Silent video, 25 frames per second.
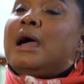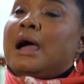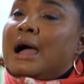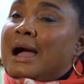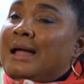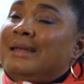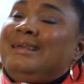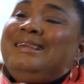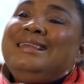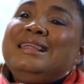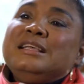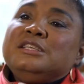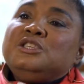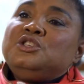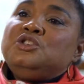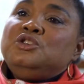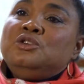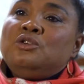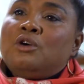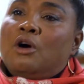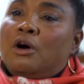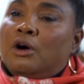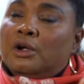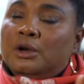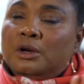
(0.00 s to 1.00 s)
unless
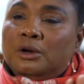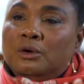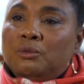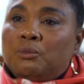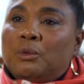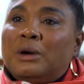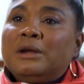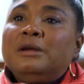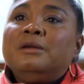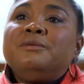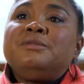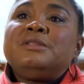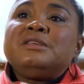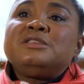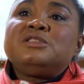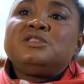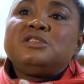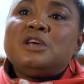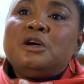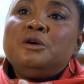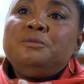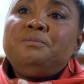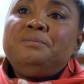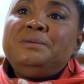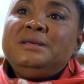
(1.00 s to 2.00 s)
you're on one of the
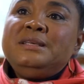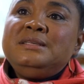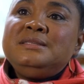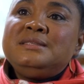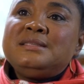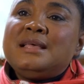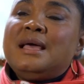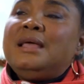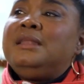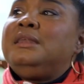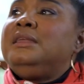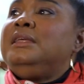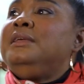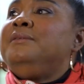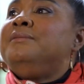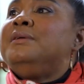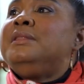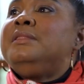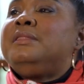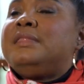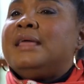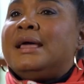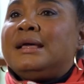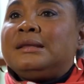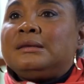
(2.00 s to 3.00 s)
soapies, and
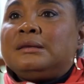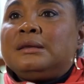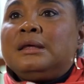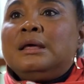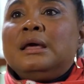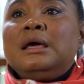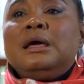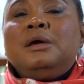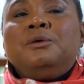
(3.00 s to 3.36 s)
even that,